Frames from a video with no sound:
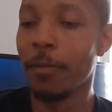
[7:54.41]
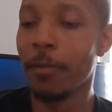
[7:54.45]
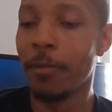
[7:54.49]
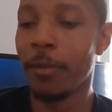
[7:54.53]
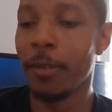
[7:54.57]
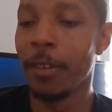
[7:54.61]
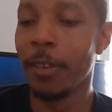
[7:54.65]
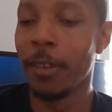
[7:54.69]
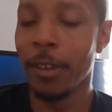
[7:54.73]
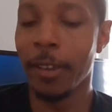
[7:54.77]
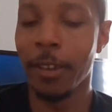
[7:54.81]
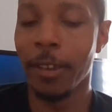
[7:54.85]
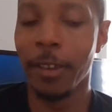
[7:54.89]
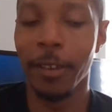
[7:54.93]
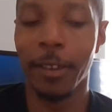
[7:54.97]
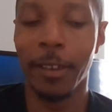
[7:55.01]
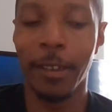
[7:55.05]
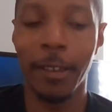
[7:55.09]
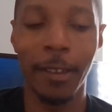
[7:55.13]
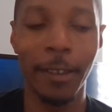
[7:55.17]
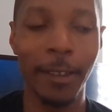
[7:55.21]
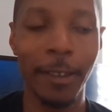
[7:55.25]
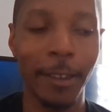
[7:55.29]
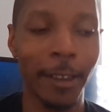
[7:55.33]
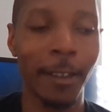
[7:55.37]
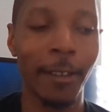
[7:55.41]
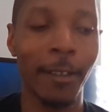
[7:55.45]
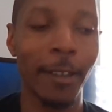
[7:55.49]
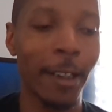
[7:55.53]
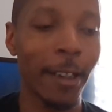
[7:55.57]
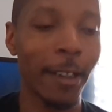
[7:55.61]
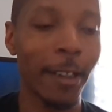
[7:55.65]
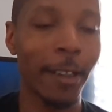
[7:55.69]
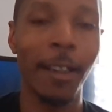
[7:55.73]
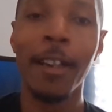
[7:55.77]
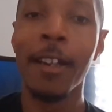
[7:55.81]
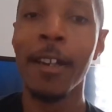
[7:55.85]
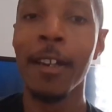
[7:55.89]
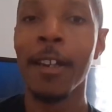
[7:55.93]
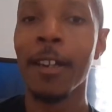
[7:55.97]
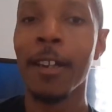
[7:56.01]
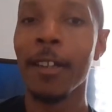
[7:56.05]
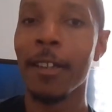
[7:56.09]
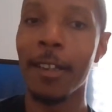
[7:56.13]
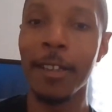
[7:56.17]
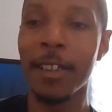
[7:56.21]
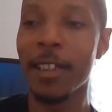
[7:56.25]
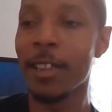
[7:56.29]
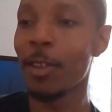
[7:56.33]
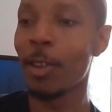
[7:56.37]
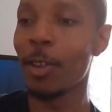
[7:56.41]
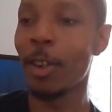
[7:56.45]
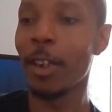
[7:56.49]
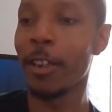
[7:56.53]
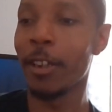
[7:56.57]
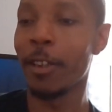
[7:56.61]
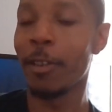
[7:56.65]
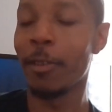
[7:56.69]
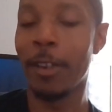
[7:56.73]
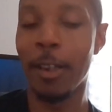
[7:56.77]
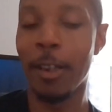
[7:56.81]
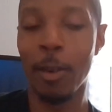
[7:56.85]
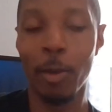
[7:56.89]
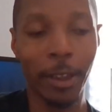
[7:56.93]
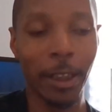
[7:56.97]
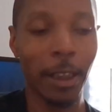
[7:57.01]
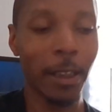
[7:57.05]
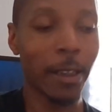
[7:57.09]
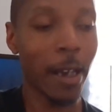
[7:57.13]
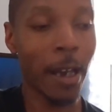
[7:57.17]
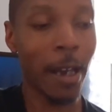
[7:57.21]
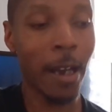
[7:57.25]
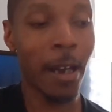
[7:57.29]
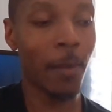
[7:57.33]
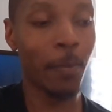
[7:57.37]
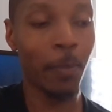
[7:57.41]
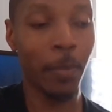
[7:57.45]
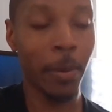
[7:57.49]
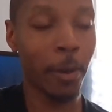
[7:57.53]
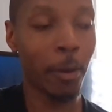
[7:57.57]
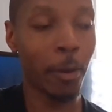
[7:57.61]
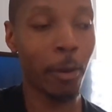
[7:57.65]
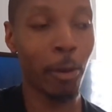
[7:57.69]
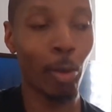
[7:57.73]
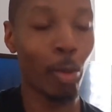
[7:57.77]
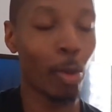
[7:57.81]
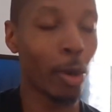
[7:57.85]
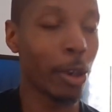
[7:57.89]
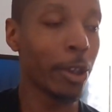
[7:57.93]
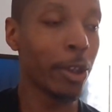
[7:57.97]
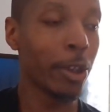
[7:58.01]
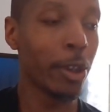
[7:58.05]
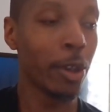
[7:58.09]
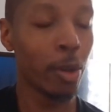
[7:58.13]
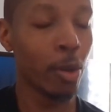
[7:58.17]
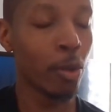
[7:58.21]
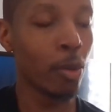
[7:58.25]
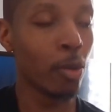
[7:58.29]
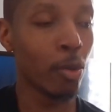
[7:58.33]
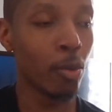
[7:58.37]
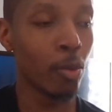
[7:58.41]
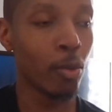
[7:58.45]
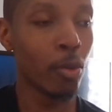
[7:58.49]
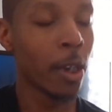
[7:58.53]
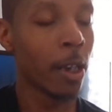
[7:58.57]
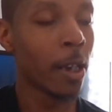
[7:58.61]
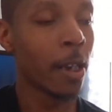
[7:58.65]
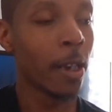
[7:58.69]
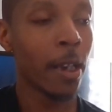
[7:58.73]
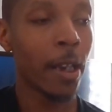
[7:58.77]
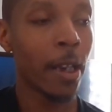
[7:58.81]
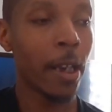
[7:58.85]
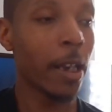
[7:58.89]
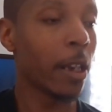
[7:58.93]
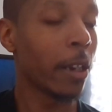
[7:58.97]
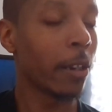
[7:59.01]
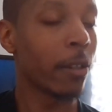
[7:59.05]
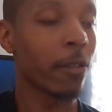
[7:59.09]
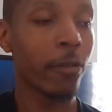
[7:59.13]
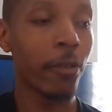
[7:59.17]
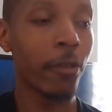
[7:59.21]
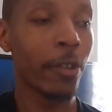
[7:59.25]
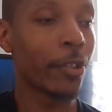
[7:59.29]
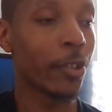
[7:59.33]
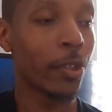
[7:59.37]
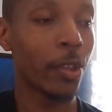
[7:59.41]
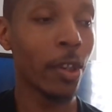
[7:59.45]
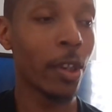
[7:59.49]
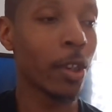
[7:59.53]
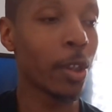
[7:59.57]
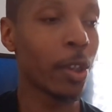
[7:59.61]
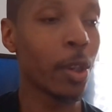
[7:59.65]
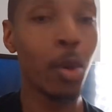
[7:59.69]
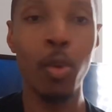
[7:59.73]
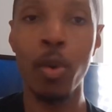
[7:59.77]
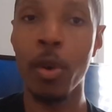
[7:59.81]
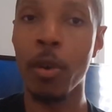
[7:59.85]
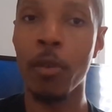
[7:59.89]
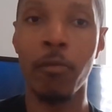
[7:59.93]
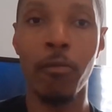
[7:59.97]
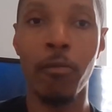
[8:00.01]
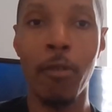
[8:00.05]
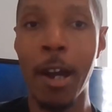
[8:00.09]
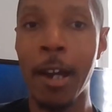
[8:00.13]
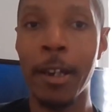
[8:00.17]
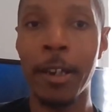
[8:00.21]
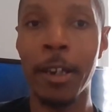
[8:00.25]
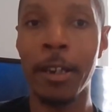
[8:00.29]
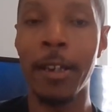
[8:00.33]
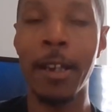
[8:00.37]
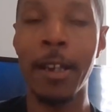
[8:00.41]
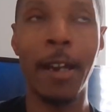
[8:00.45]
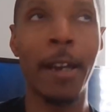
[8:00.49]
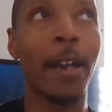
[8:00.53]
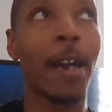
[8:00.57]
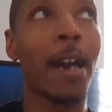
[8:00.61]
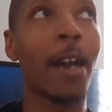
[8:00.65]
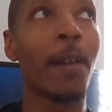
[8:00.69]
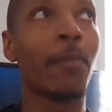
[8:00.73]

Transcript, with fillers: I was there like, this is on you. There was a time period where you and Kristen, you were ride or die.